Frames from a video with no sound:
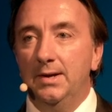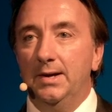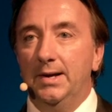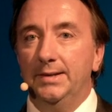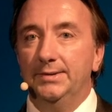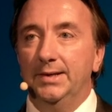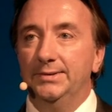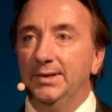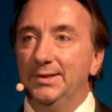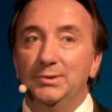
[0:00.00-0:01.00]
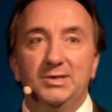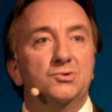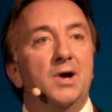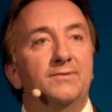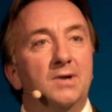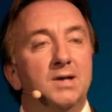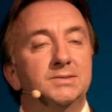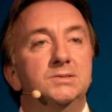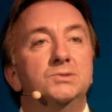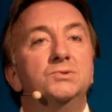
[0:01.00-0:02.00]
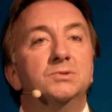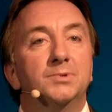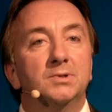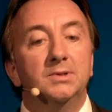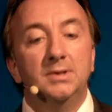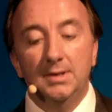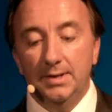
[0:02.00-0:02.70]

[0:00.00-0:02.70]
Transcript: only drive cars in suitable